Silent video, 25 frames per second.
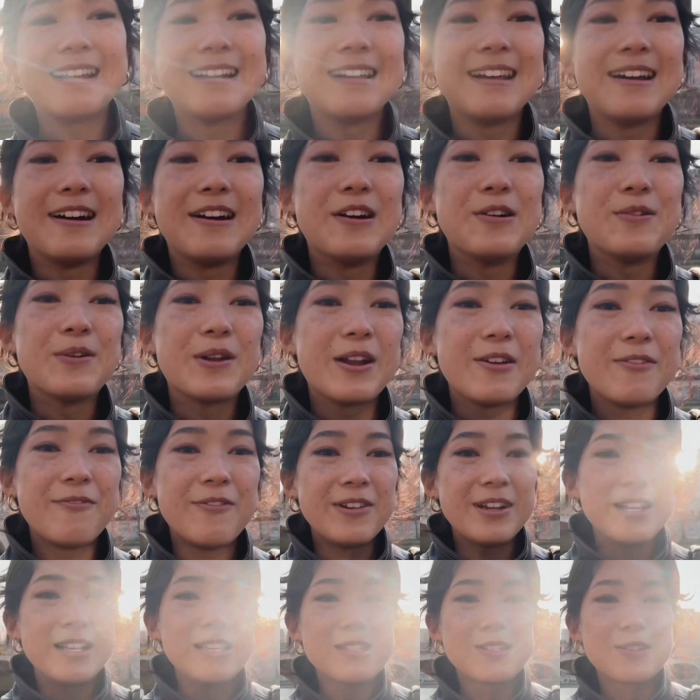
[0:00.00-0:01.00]
know, what a
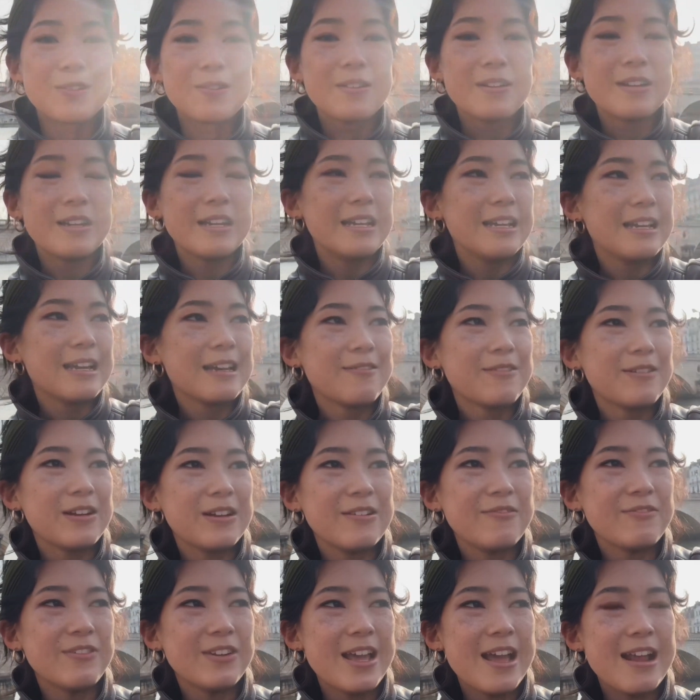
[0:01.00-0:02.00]
funny story, what
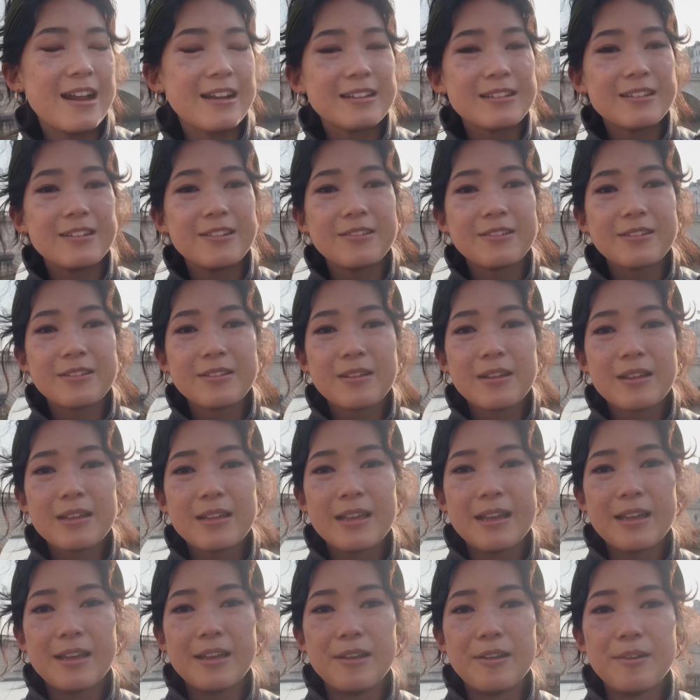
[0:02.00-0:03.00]
a funny anecdote.
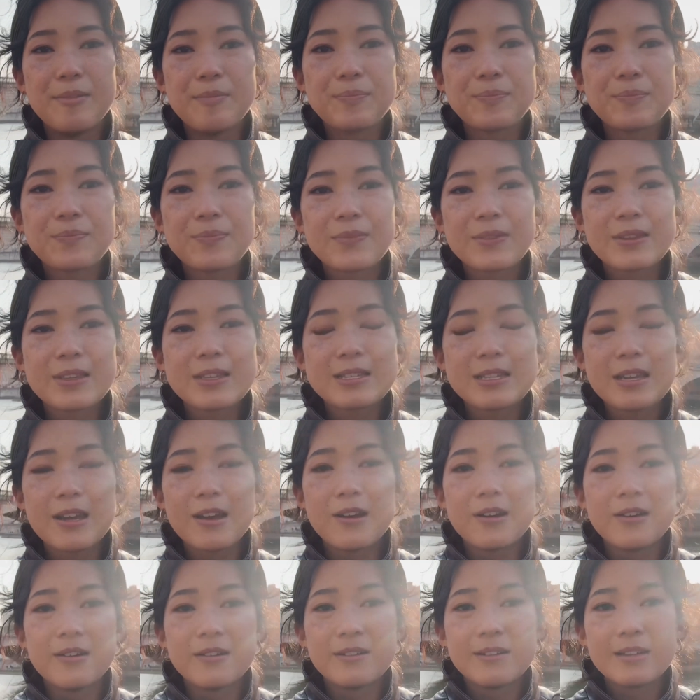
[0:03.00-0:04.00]

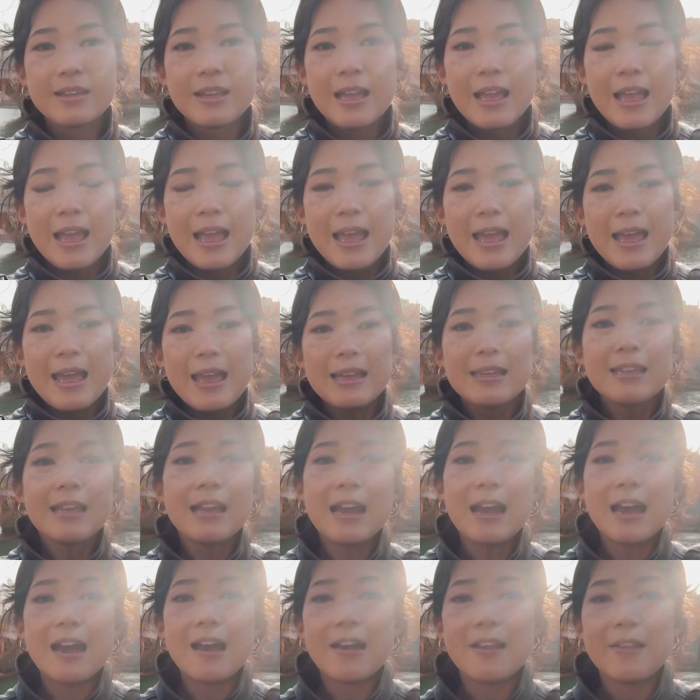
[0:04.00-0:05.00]
So
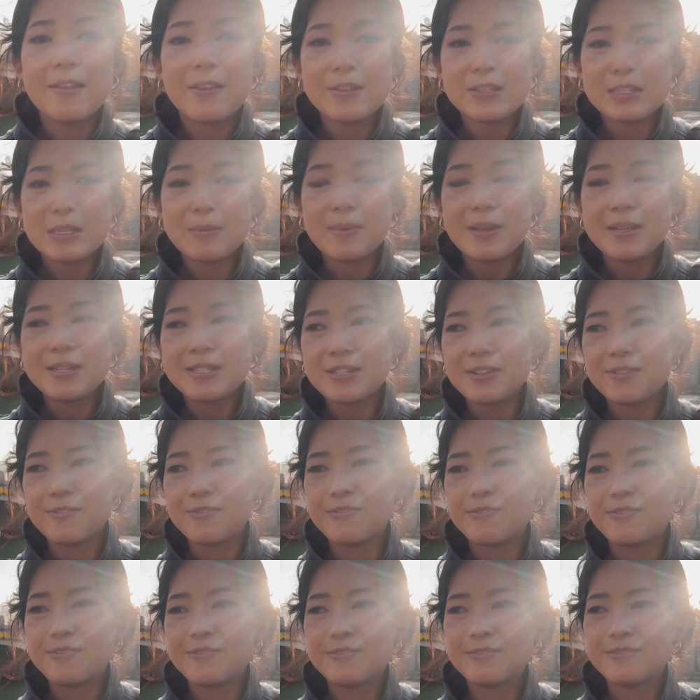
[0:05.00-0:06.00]
yeah, there's a bunch of
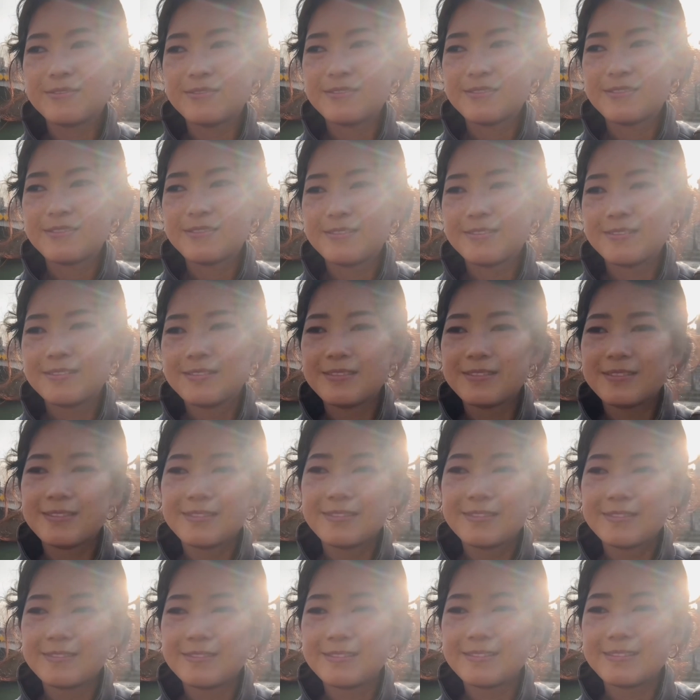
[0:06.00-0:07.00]

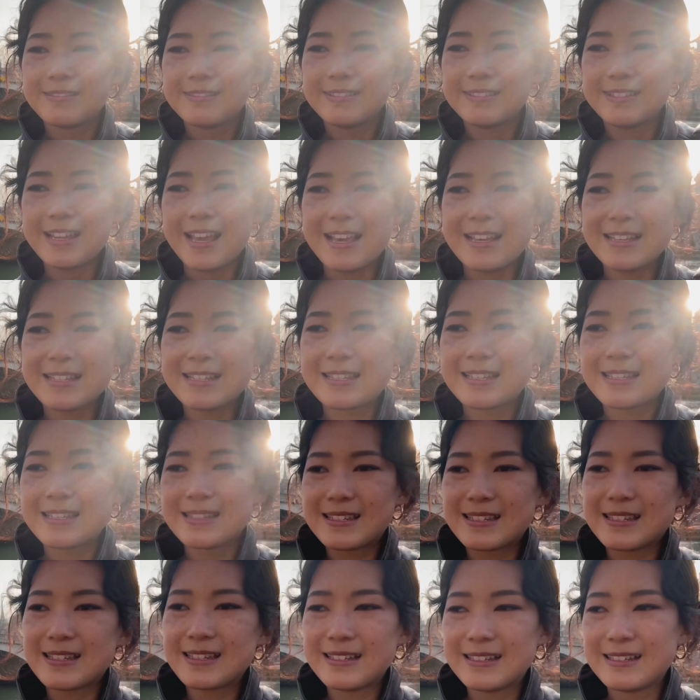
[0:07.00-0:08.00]

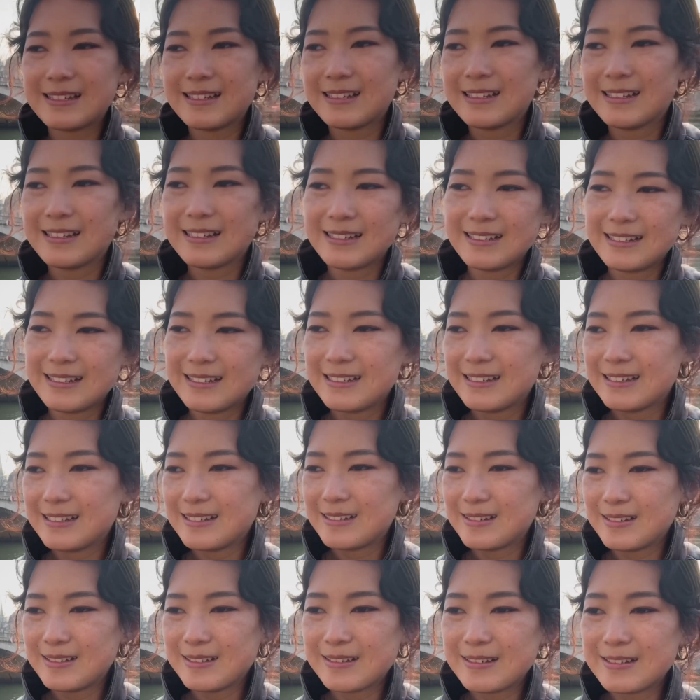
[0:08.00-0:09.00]
nice
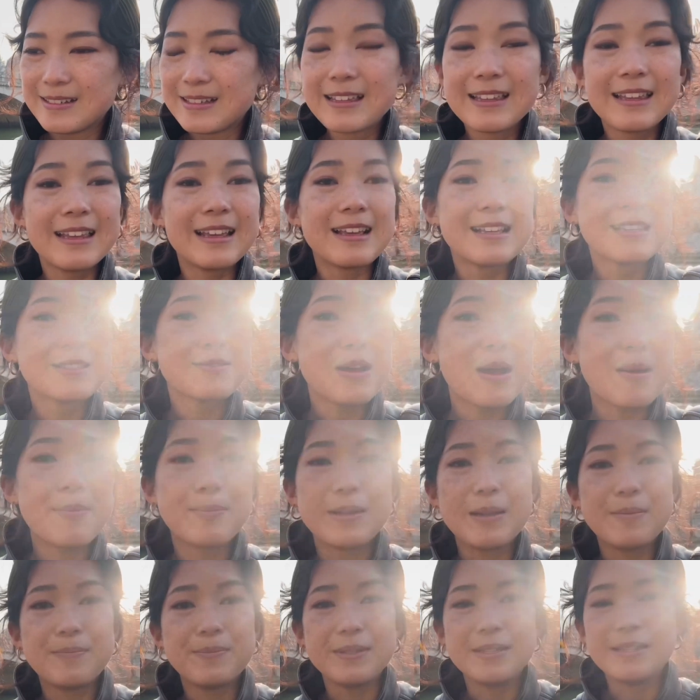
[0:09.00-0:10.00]
things wrapped
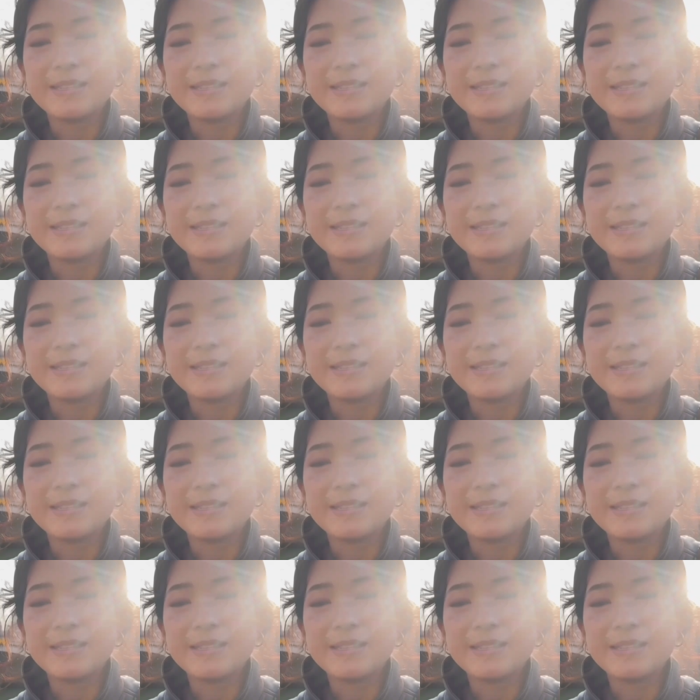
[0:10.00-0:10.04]
up in